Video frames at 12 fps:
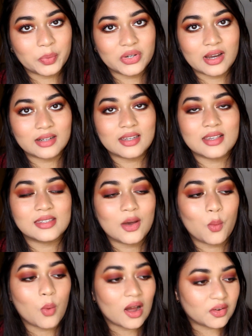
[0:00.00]
product is
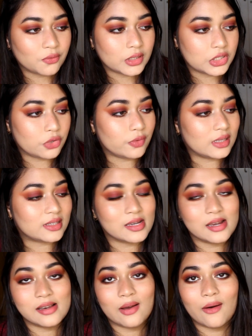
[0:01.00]
the one which you will
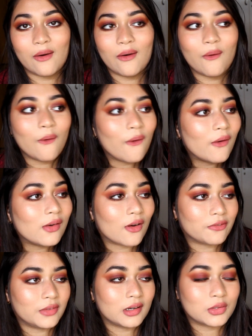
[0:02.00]
see in all
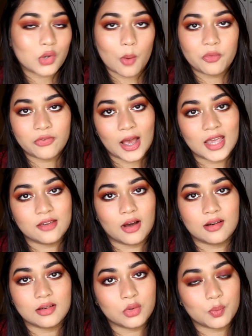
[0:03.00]
of the top 5
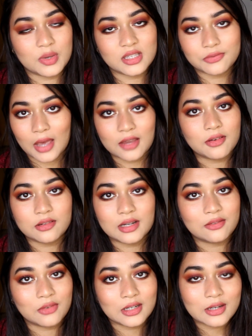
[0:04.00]
under rupees
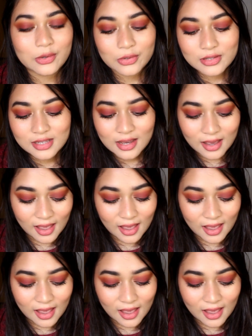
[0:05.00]
500 videos,